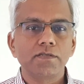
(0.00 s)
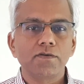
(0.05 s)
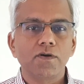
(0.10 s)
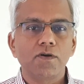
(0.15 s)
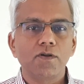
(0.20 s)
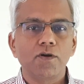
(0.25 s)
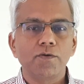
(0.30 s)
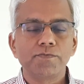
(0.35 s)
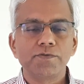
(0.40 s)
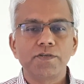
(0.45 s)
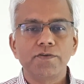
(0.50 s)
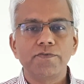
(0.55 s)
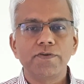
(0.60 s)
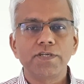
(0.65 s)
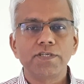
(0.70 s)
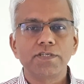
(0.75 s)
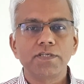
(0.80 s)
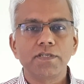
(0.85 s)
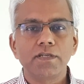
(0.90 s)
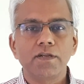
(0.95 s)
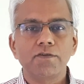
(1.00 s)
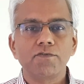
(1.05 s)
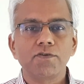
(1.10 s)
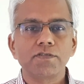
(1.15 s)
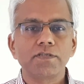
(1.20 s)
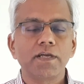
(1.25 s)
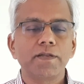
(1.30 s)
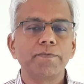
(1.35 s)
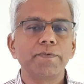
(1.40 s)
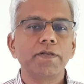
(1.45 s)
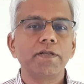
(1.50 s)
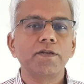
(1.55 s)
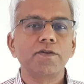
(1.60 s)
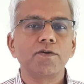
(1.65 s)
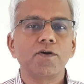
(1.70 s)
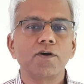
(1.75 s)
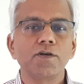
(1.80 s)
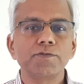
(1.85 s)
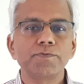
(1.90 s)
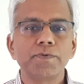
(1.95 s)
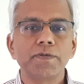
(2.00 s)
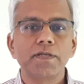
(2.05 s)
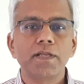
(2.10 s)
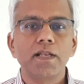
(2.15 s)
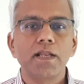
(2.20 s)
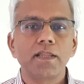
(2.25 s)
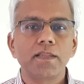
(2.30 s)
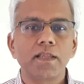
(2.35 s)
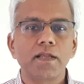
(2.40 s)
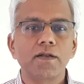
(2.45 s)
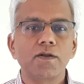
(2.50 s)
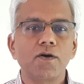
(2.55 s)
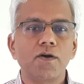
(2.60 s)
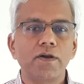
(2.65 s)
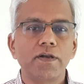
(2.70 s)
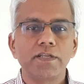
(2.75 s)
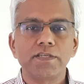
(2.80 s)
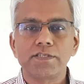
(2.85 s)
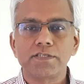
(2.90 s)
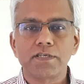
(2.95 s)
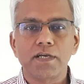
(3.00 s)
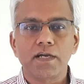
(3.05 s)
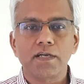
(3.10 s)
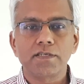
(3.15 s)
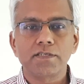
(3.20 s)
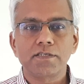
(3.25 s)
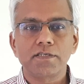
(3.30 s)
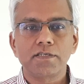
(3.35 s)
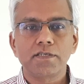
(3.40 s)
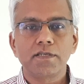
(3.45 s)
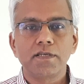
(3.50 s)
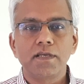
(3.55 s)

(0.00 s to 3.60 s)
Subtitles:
on observation and was admitted to hospital and then got discharged.